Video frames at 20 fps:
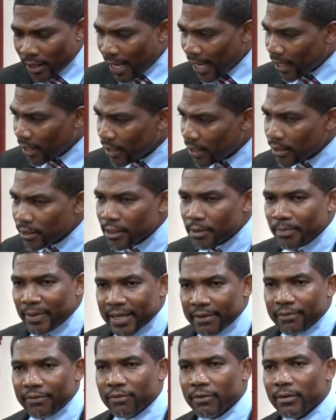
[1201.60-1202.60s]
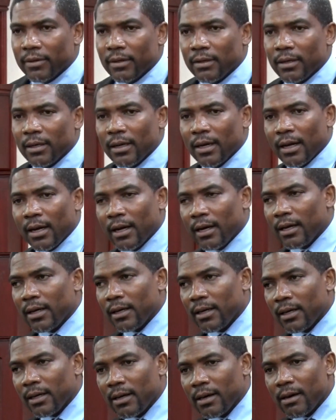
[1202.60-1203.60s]
had a little spliff.
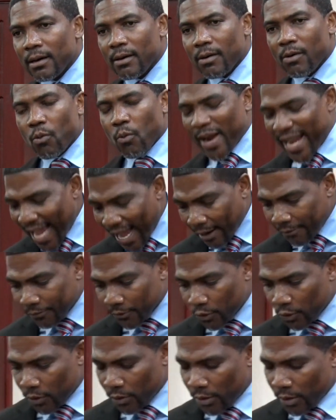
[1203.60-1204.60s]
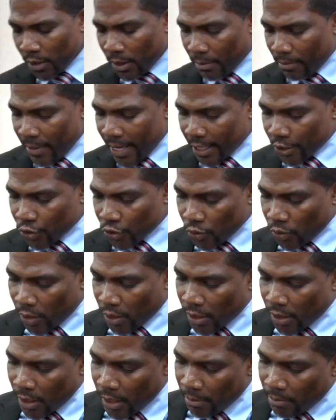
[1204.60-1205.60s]
We have to make
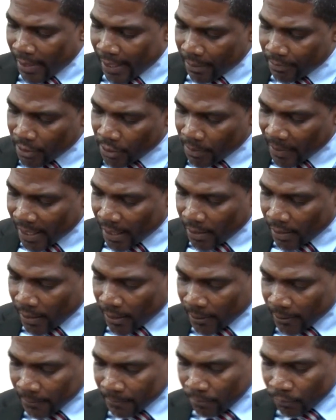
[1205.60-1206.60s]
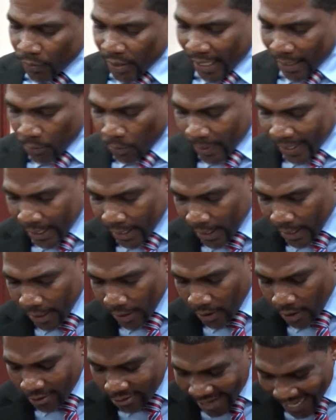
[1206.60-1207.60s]
sure, Madam Speaker, that we
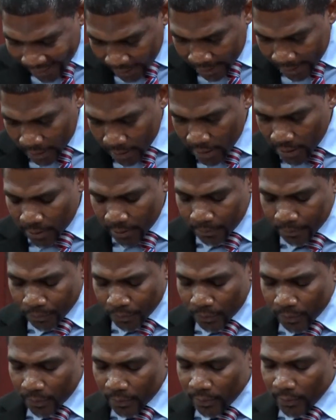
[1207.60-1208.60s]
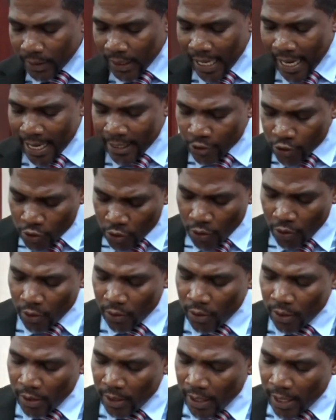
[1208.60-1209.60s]
correct this. And
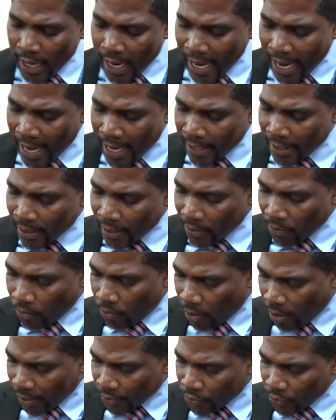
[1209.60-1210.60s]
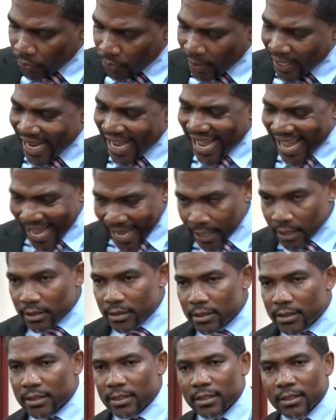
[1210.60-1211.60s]
so I want to
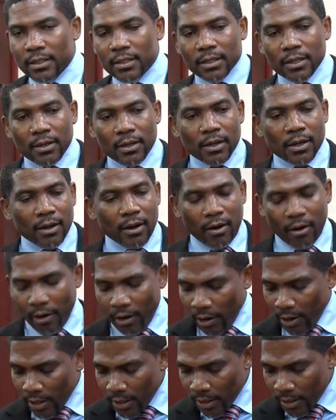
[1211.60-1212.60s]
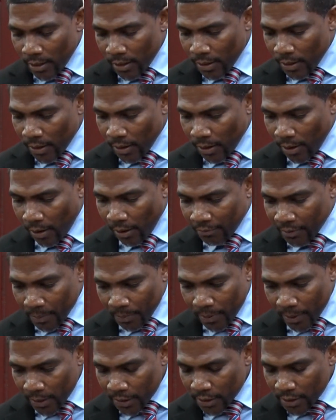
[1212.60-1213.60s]
ask all of the
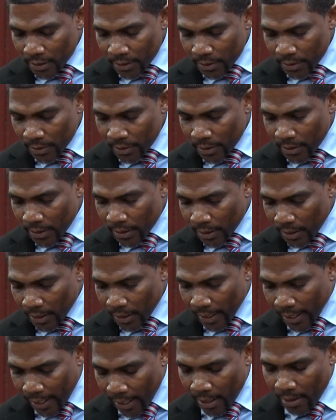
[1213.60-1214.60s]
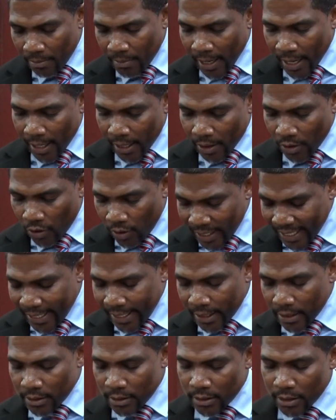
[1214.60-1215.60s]
persons here, my
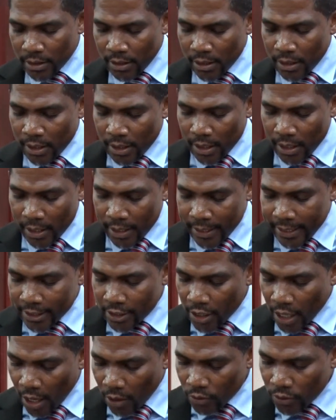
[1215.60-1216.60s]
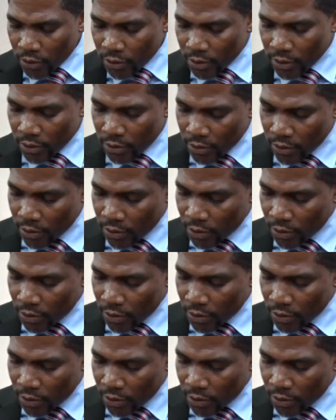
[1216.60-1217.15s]
colleagues in this House,